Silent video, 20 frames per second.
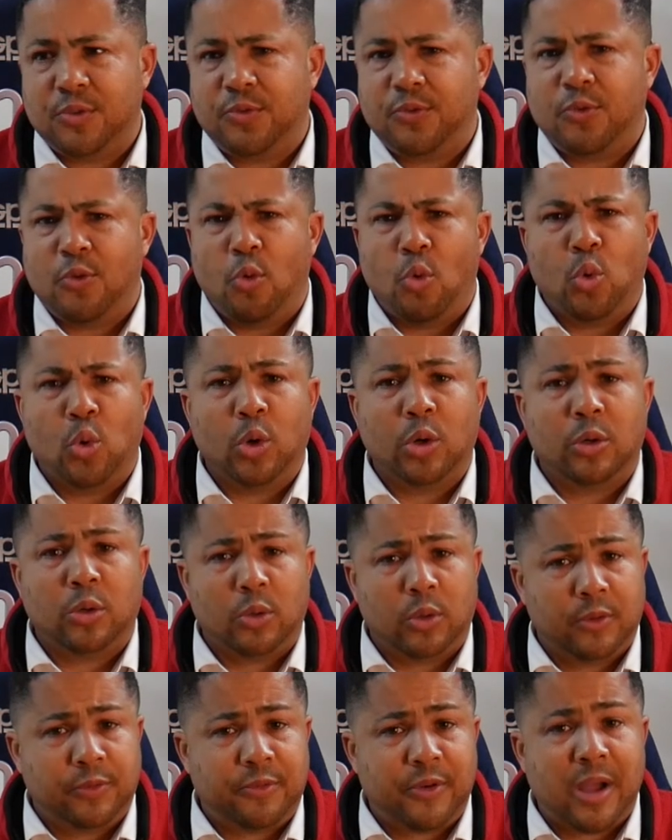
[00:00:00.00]
$4,000
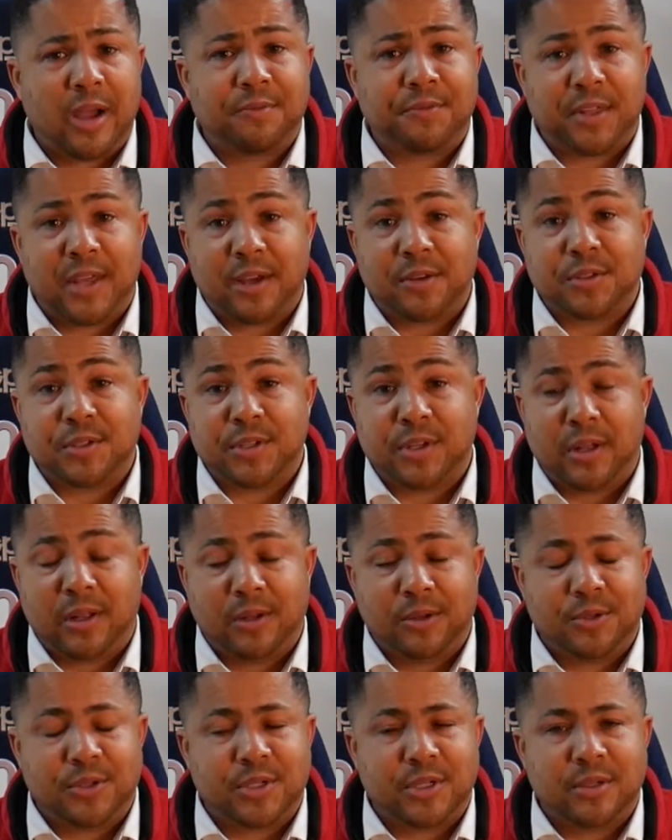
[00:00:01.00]
or
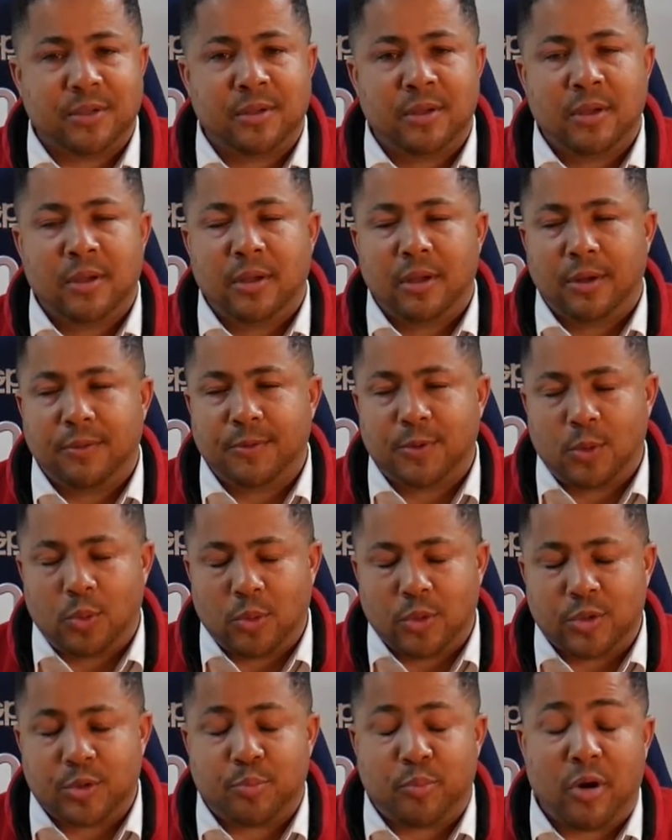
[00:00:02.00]
$5,000 in, of
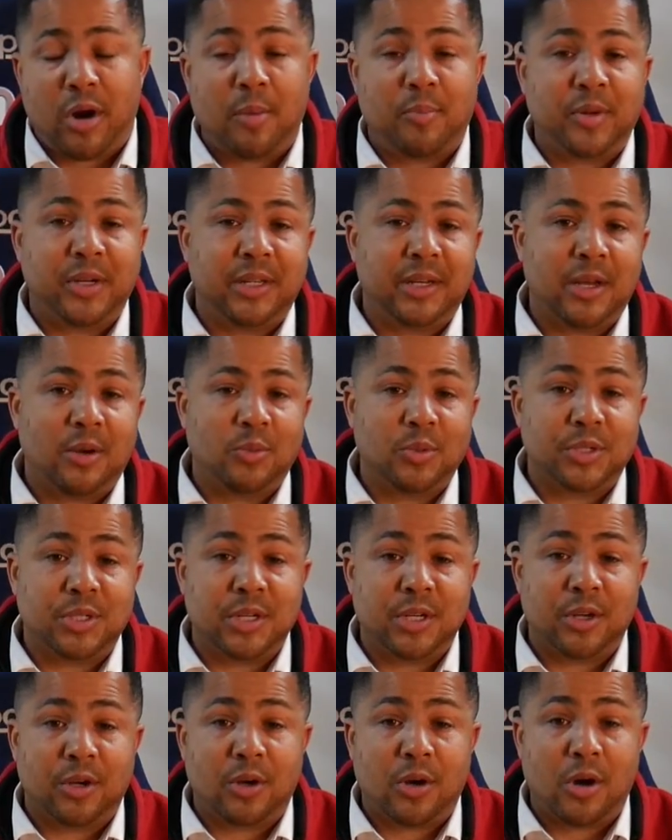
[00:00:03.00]
course, property that was
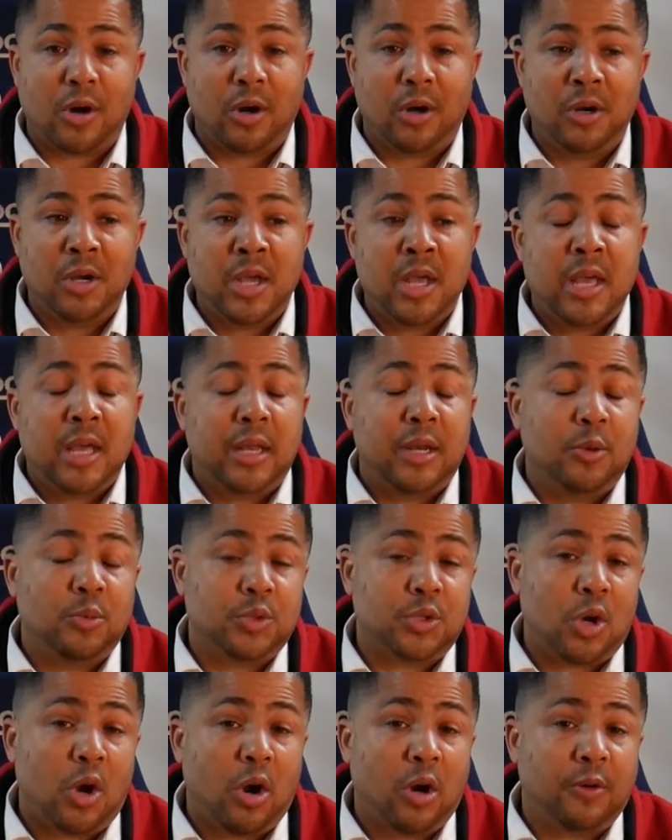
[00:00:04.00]
in the car. And it
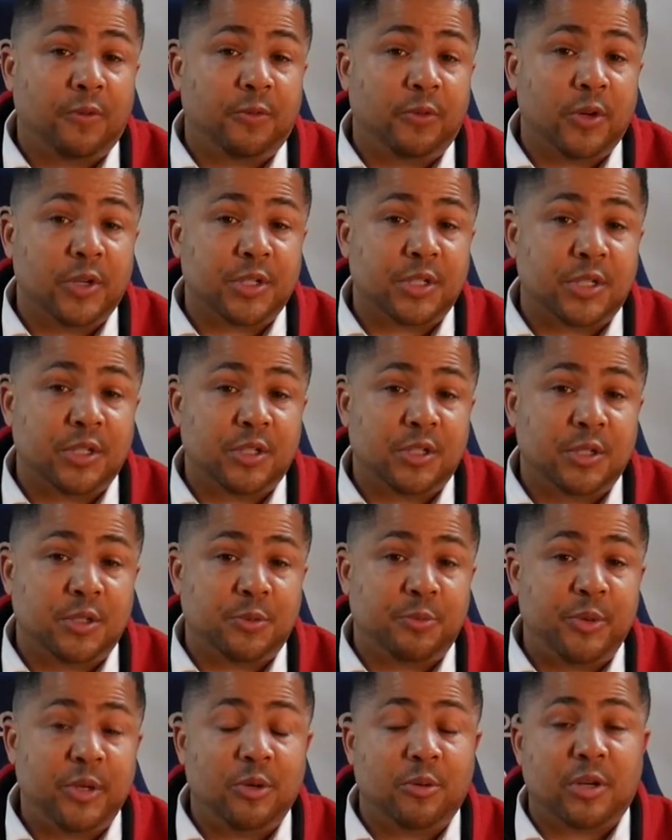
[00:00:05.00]
was hard for us to
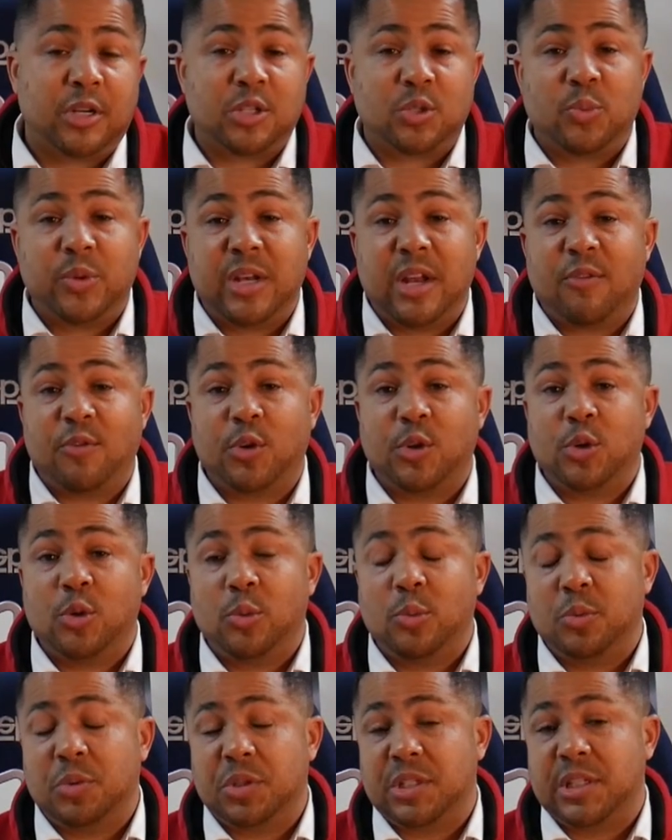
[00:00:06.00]
dispute because we never knew
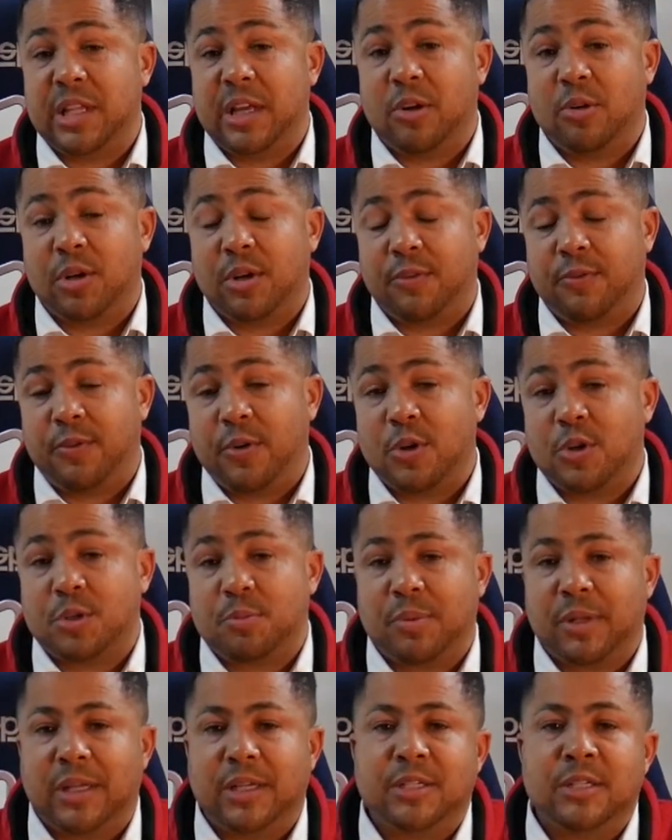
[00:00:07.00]
it was there in the first
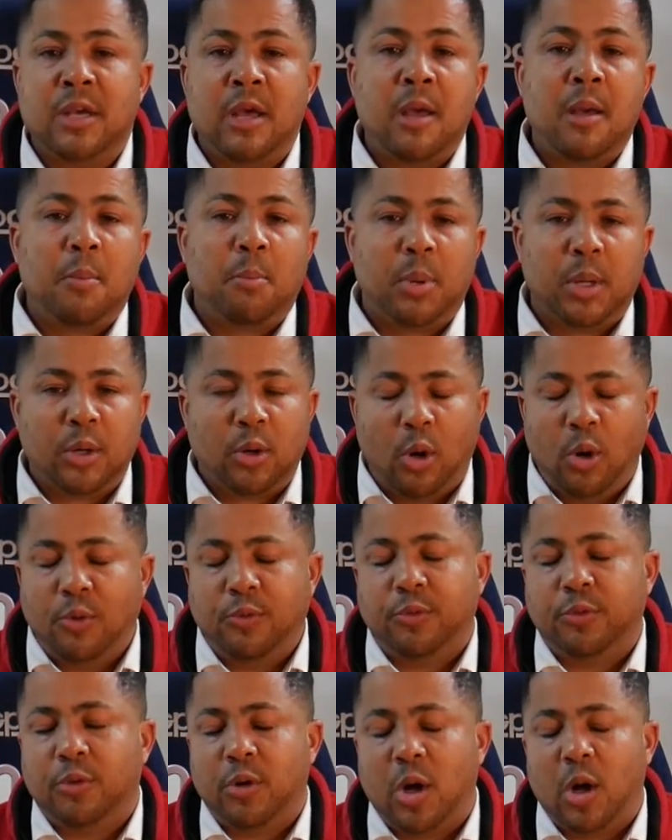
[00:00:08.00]
place. But
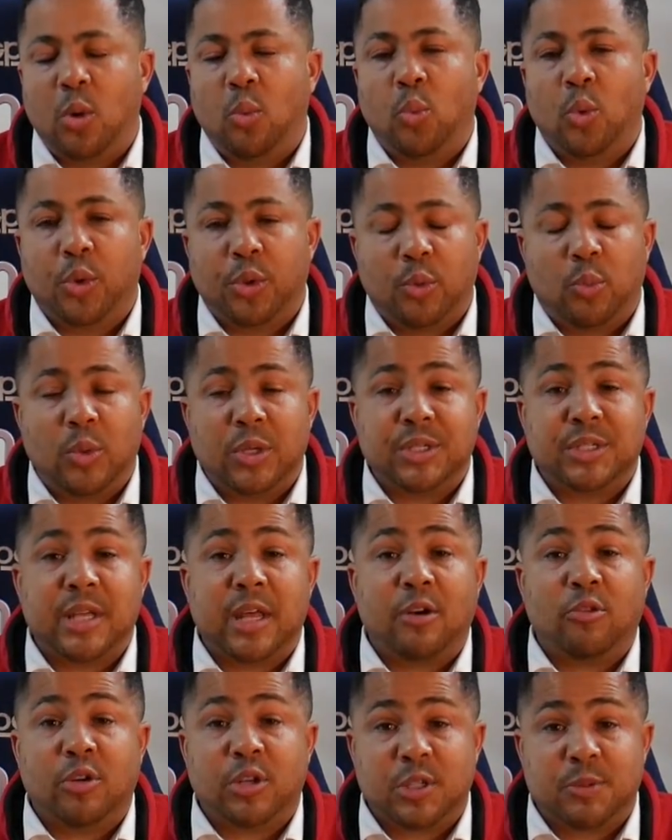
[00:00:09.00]
overall, we're the ones
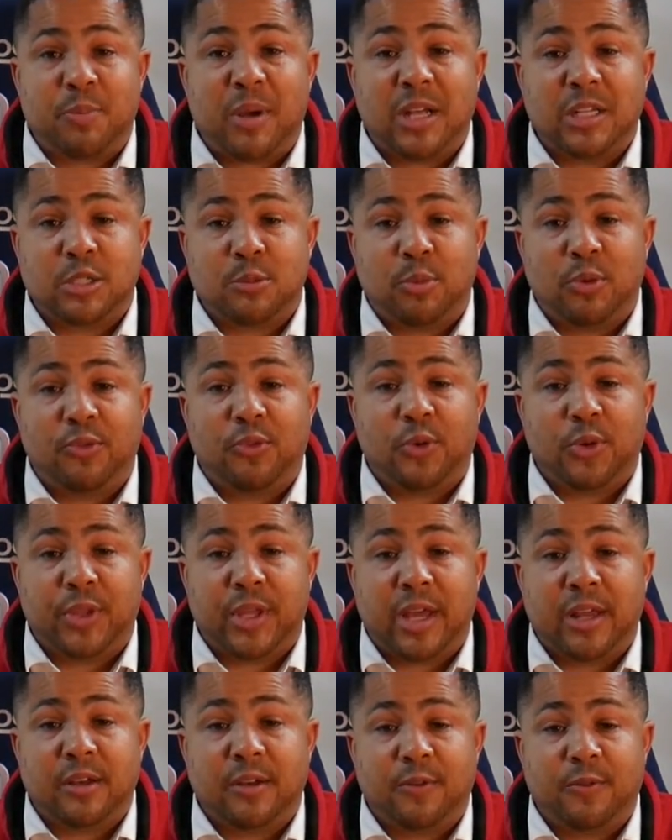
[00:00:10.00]
that are responsible for
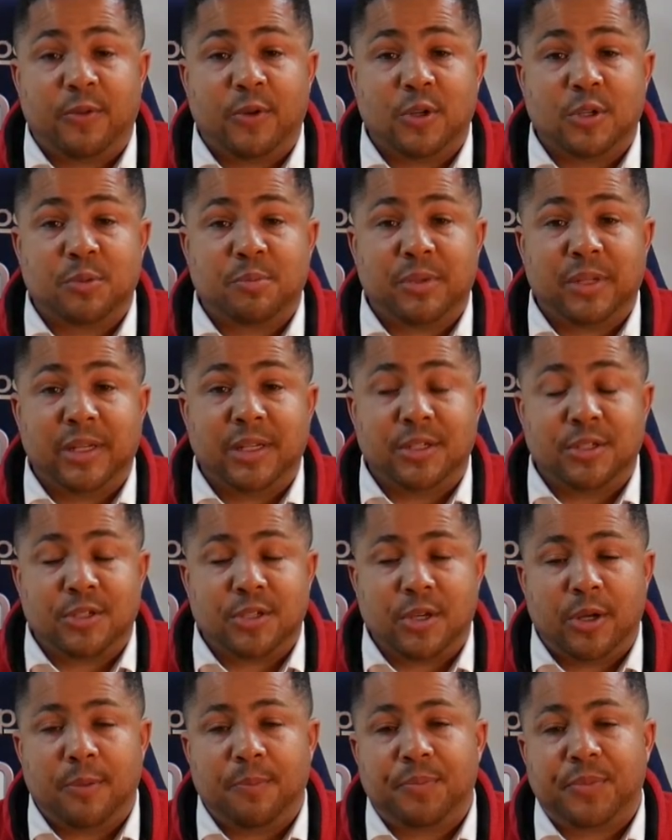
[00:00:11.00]
that in the first place.
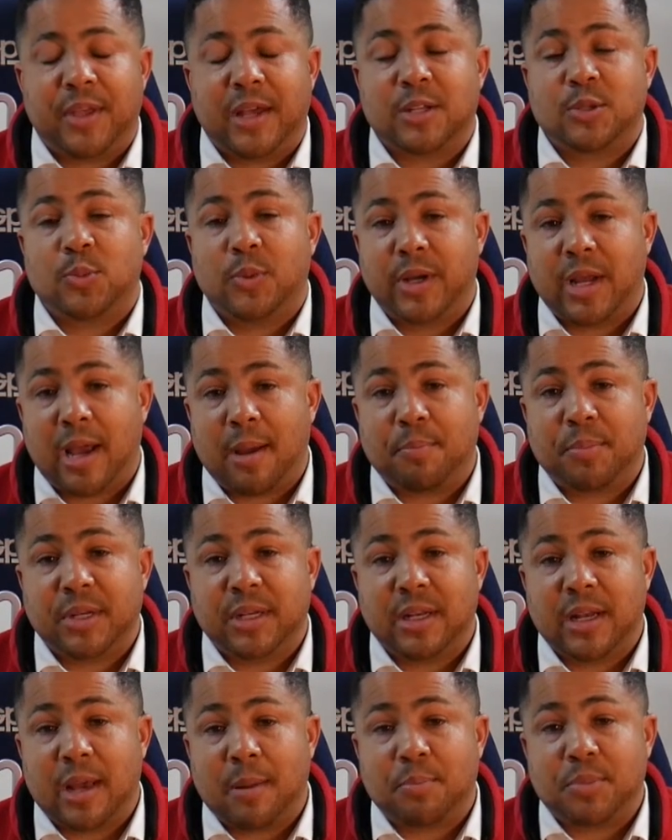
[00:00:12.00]
So that's what happened
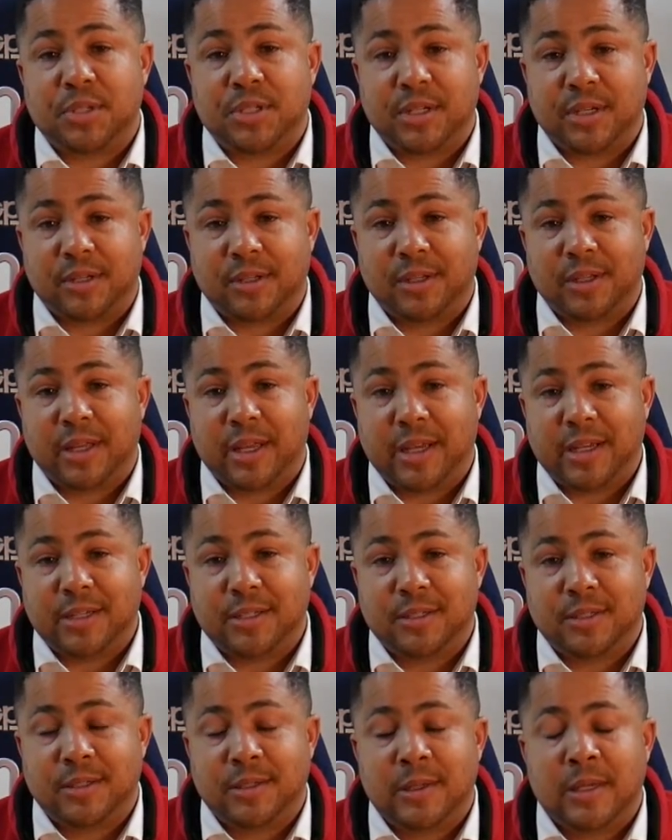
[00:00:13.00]
in that particular
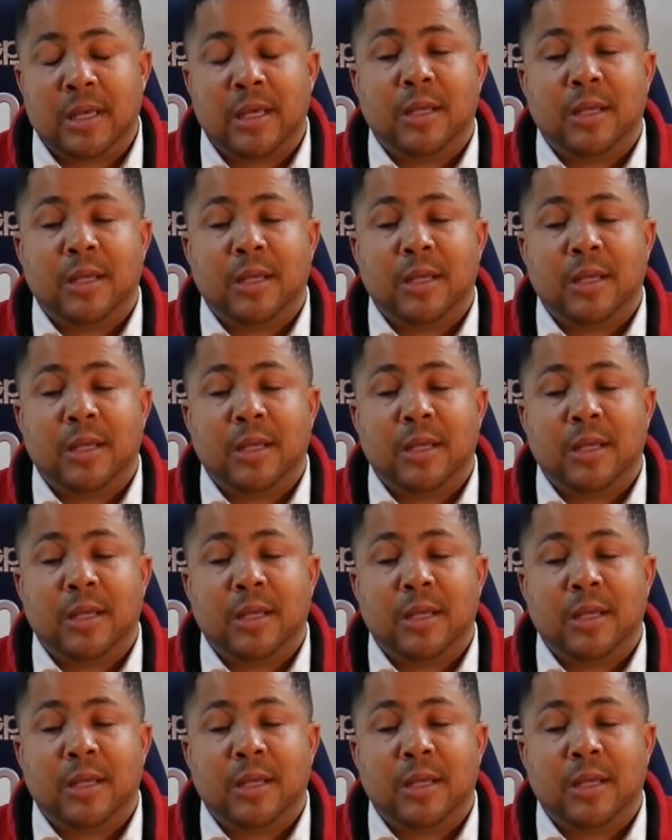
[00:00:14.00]
case.